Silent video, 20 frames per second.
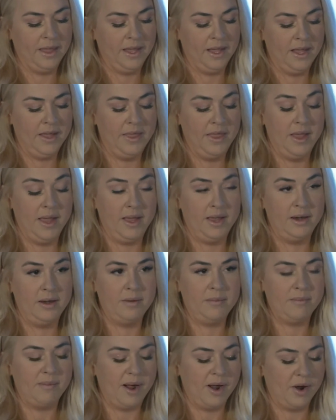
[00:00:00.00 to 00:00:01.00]
And
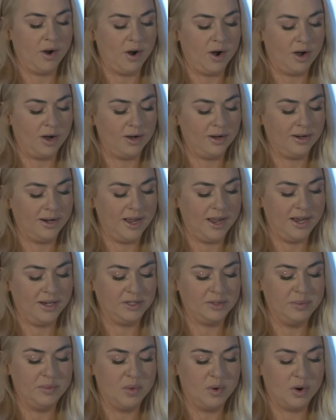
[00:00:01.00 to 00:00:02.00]
then my heart
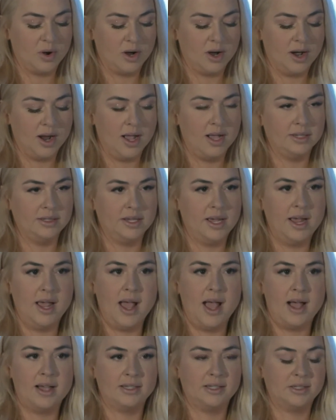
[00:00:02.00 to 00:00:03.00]
ached more as I
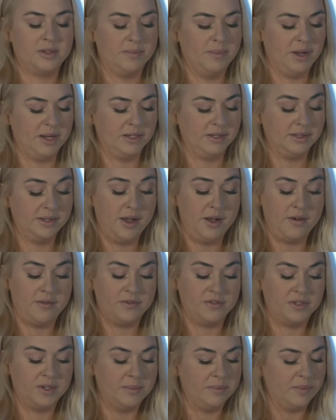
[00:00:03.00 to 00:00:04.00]
asked
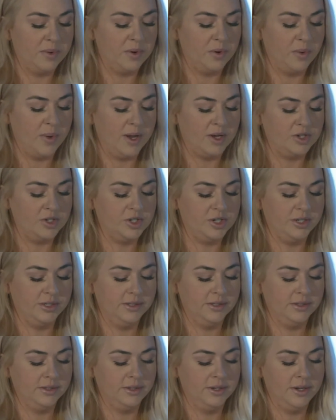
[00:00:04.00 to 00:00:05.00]
myself simple
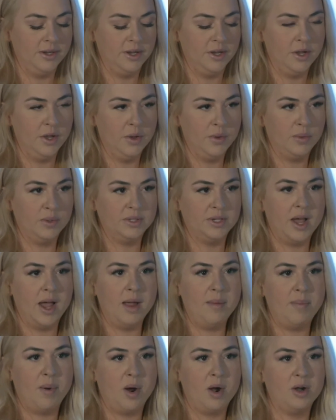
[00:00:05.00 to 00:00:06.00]
questions. Was
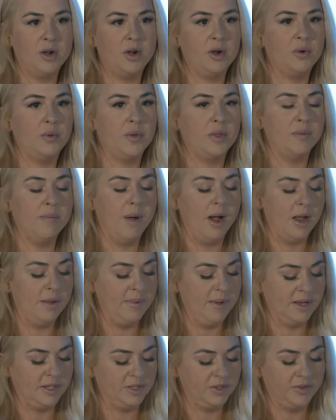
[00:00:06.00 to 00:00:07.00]
I partnered with my
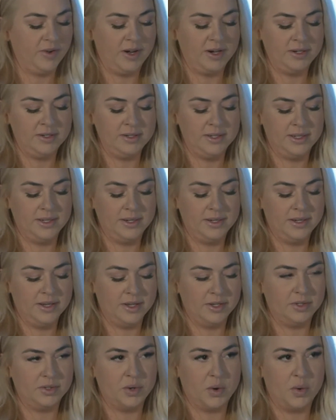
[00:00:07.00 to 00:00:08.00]
best friend,
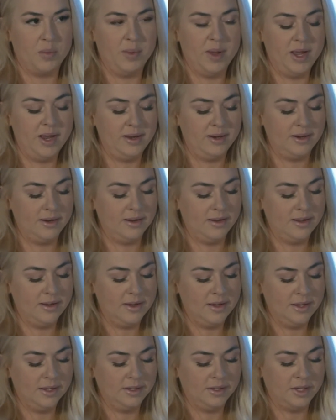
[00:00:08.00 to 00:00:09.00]
a soulmate,
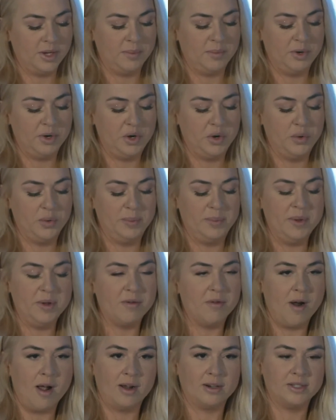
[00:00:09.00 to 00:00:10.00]
someone who would be
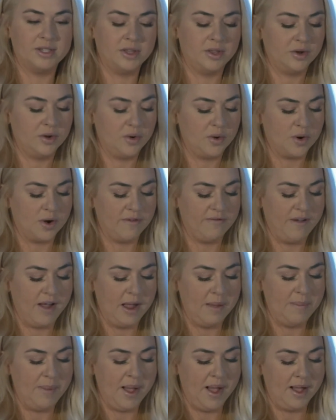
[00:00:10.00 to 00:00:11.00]
rocked to the core if
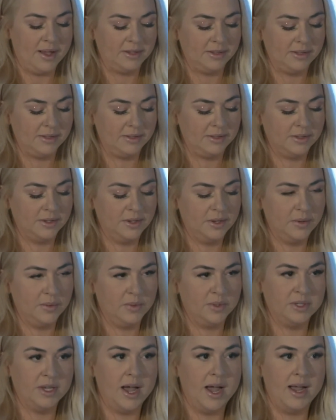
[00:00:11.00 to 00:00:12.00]
I passed?
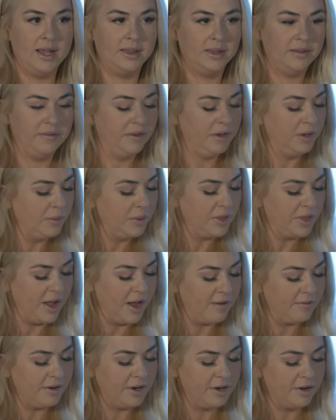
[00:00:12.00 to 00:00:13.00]
Was I living
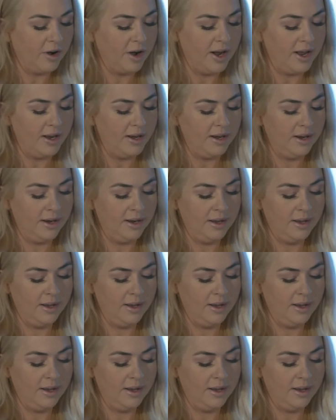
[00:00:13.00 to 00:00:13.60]
without regret?